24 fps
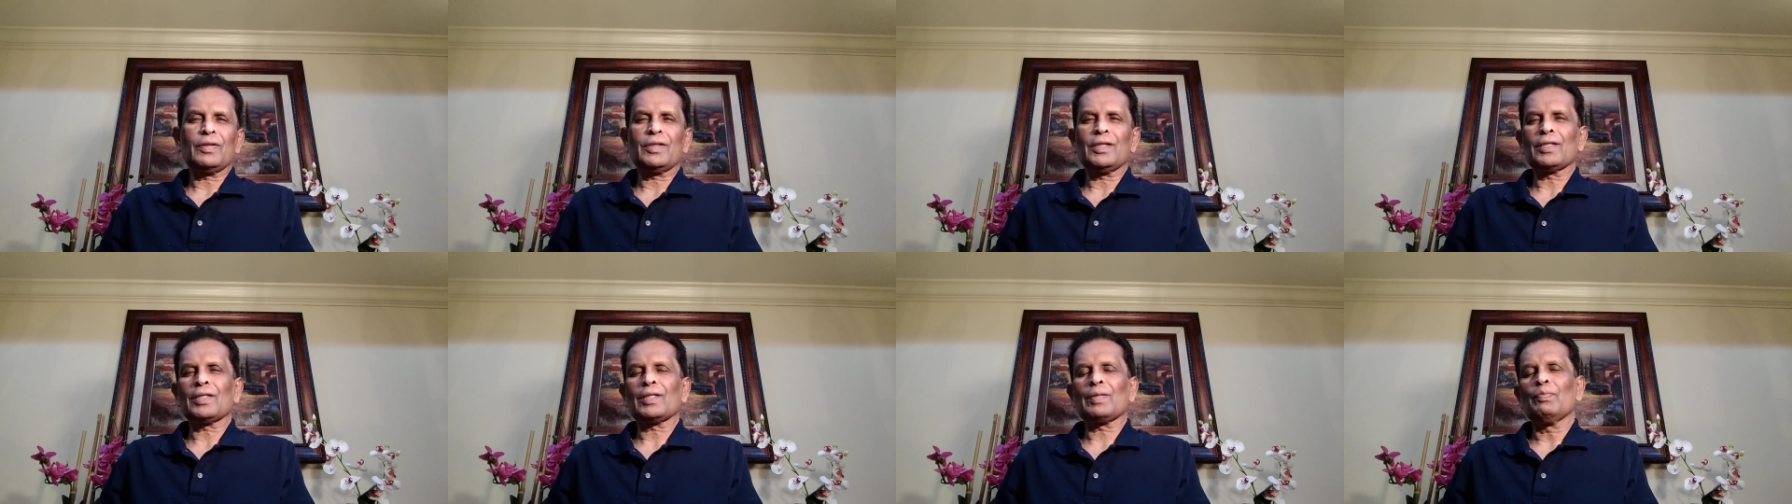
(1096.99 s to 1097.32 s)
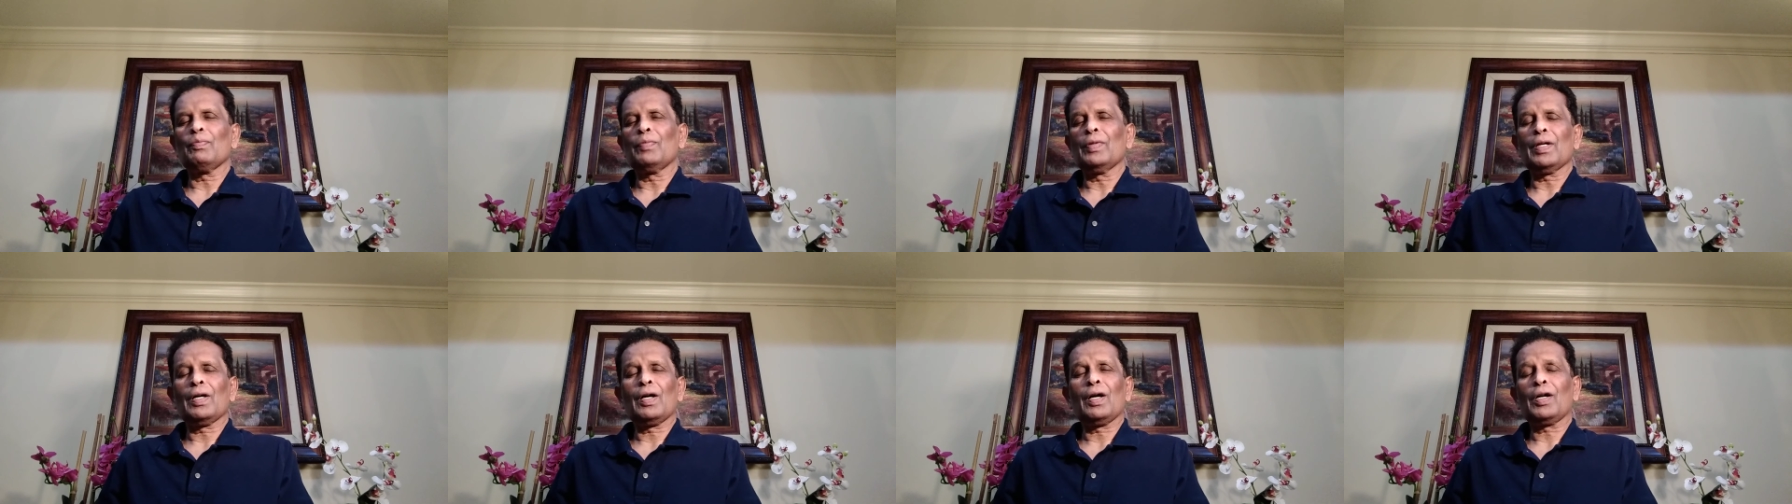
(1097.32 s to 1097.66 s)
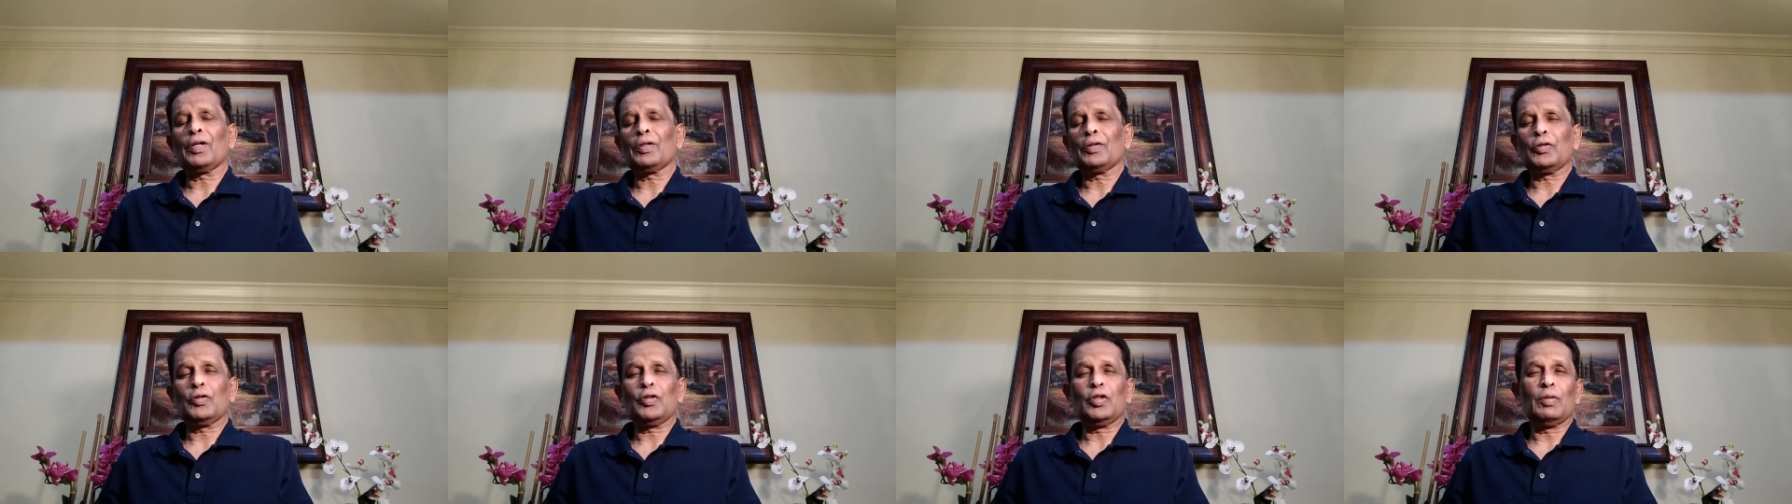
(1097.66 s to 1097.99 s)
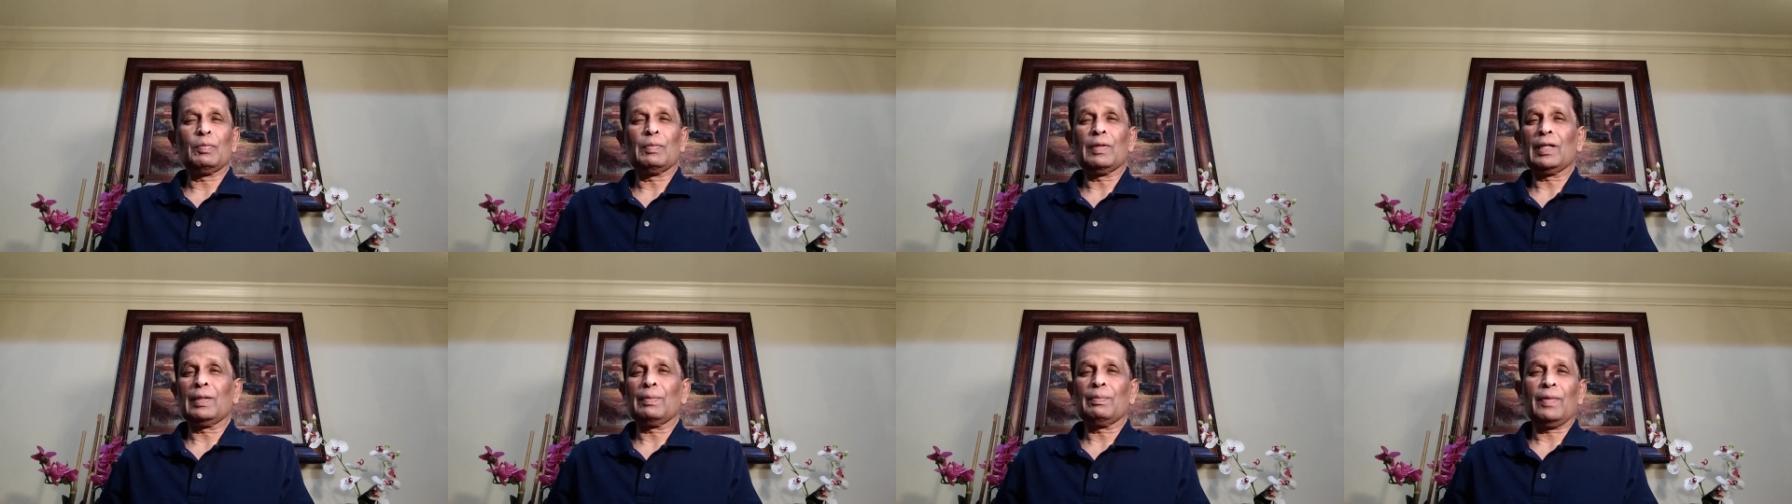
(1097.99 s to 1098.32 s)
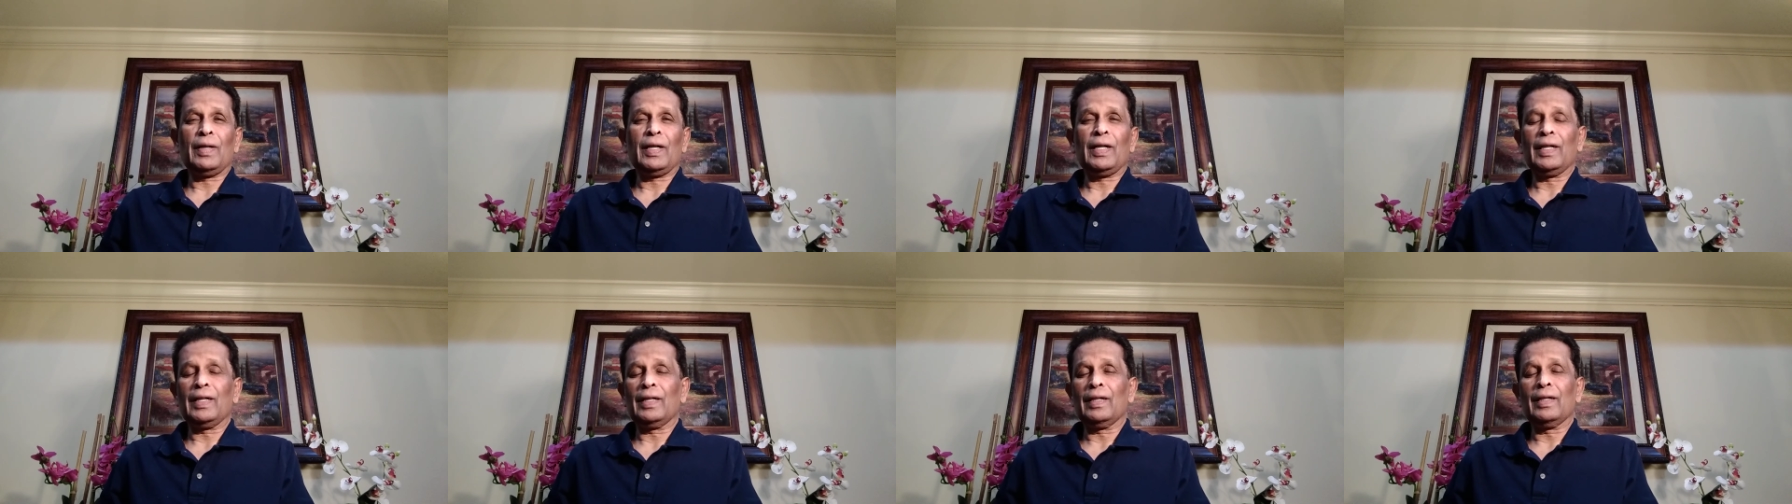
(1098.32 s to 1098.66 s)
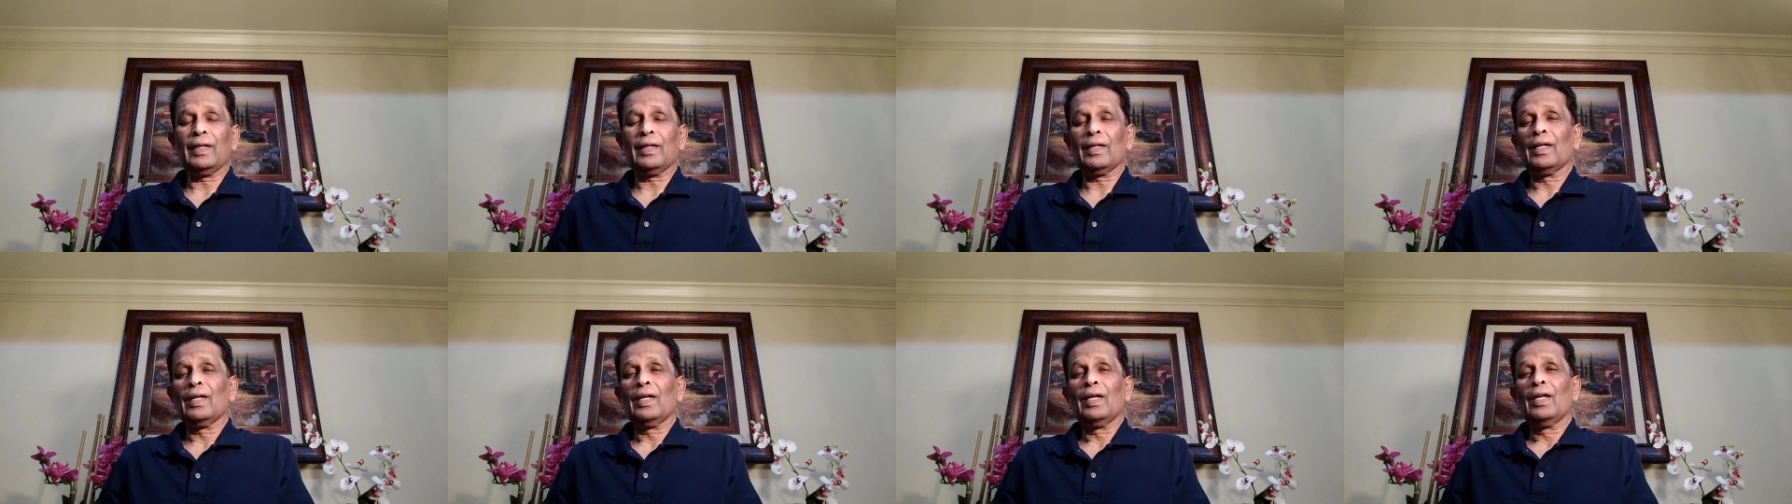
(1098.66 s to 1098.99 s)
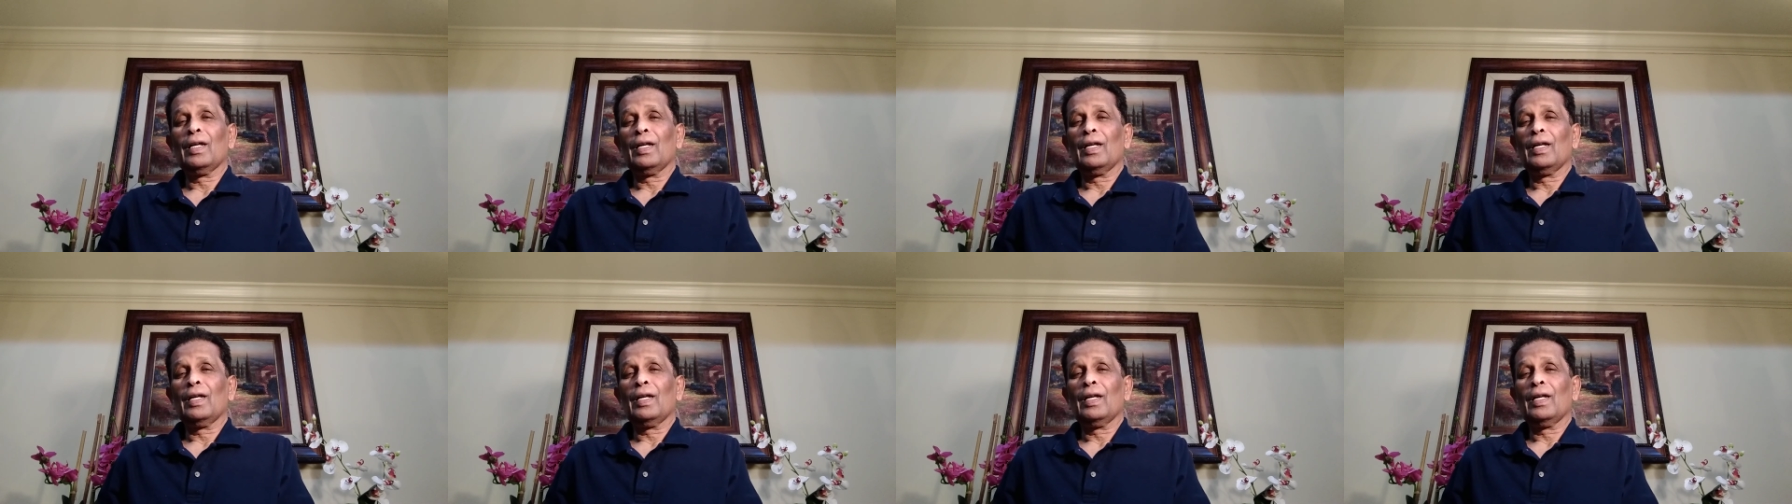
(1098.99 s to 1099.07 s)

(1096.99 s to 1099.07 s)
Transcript: which is beyond human mind,